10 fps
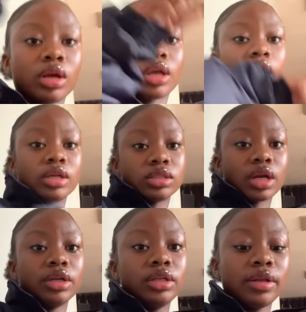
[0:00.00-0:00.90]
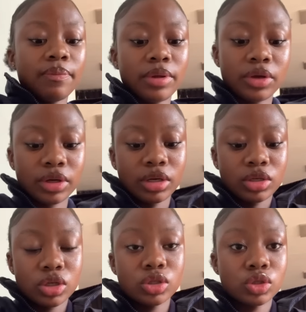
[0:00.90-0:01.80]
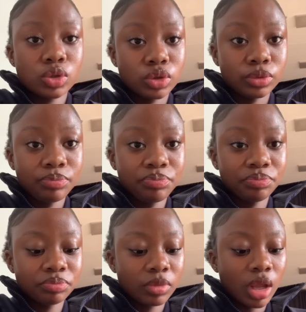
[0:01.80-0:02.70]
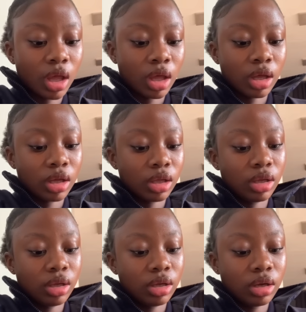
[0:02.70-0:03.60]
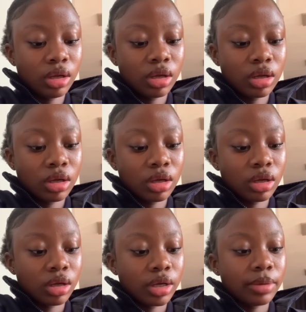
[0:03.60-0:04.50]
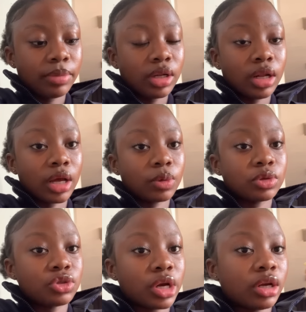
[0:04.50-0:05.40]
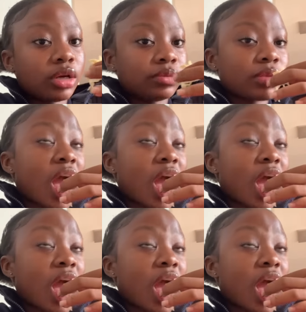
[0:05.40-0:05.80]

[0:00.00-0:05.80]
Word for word: Here it's currently period two, and I'm in language right now